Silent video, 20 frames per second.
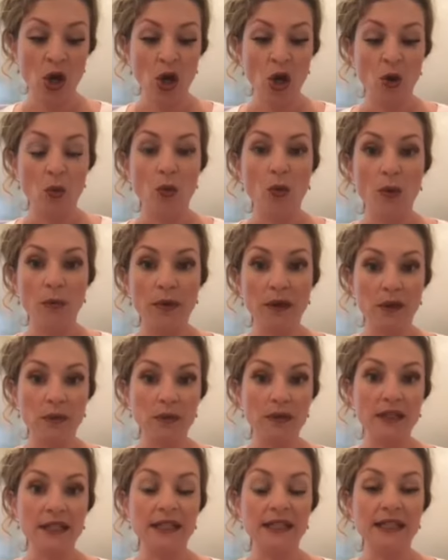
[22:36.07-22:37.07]
will be
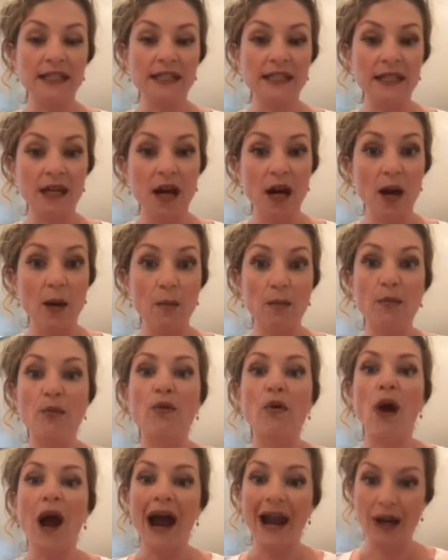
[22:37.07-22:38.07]
released
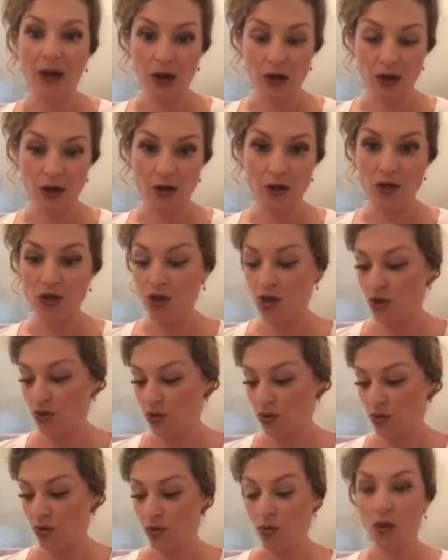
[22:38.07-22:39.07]
prior
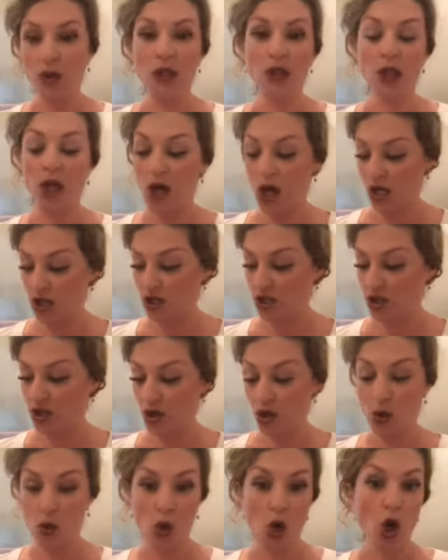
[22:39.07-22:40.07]
to launch.
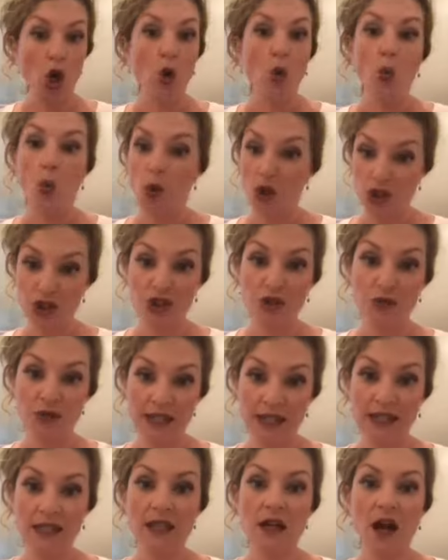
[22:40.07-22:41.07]
So once you
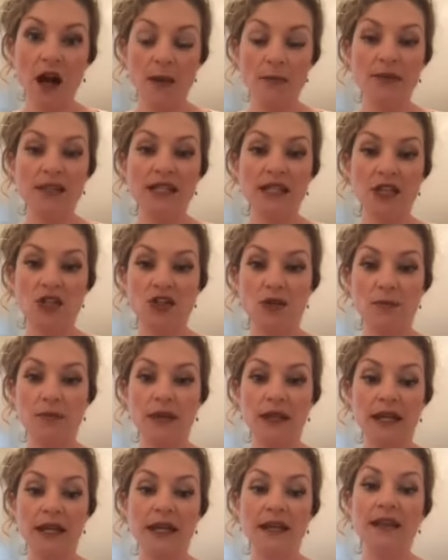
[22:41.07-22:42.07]
see the compensation
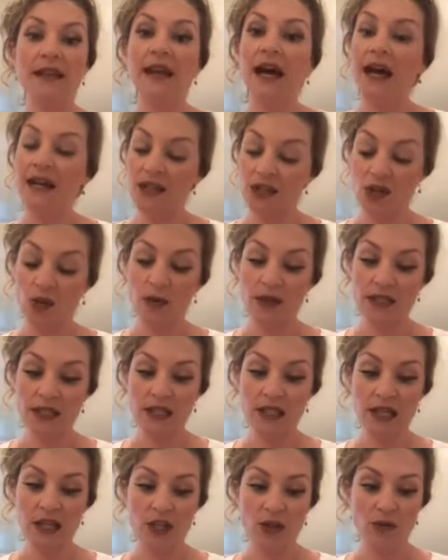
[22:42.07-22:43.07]
plan, that is going to
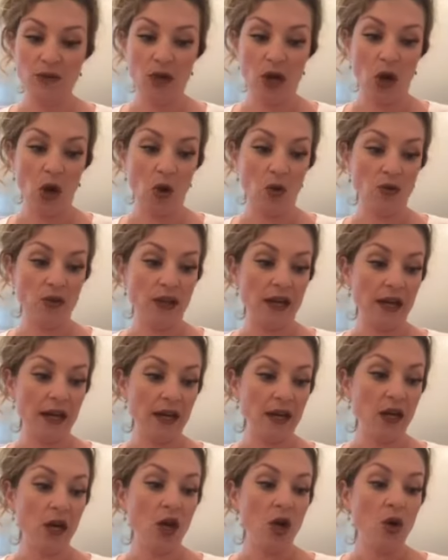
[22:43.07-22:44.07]
let you know that
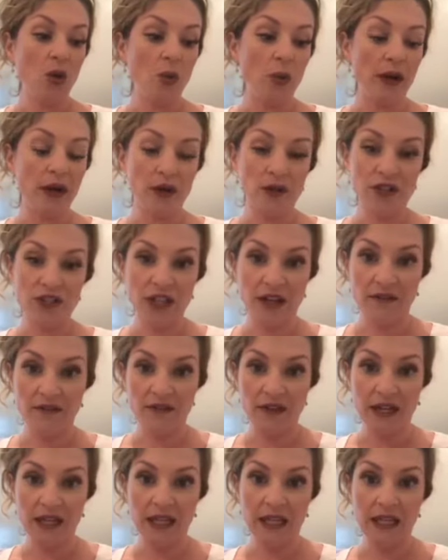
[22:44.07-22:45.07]
we are
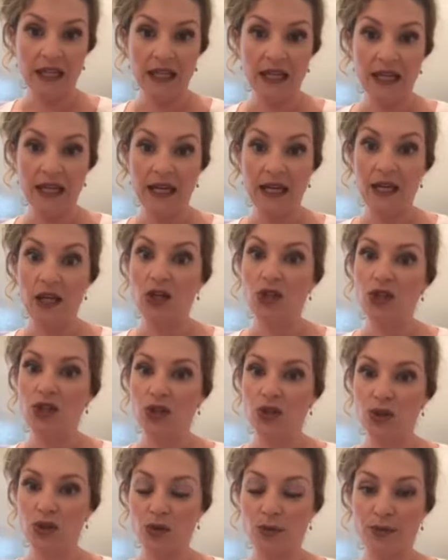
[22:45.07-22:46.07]
definitely
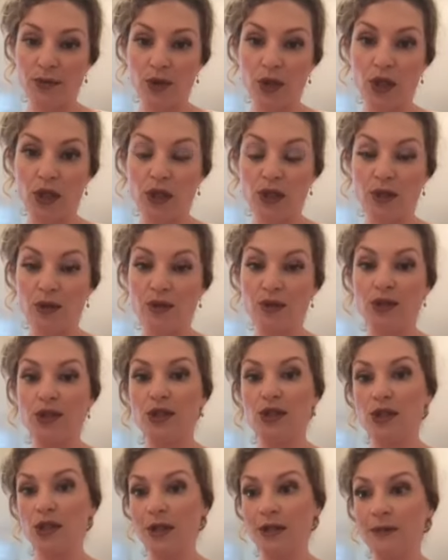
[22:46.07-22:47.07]
super close.
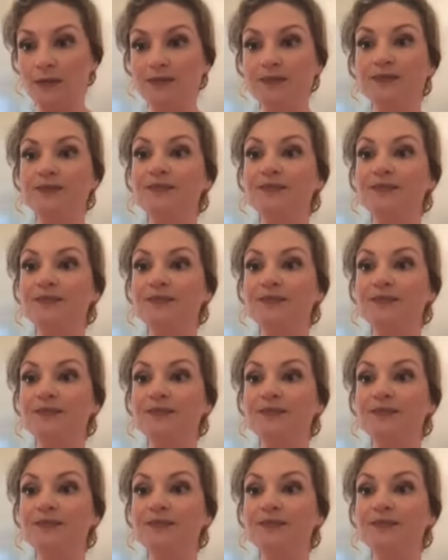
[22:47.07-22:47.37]
So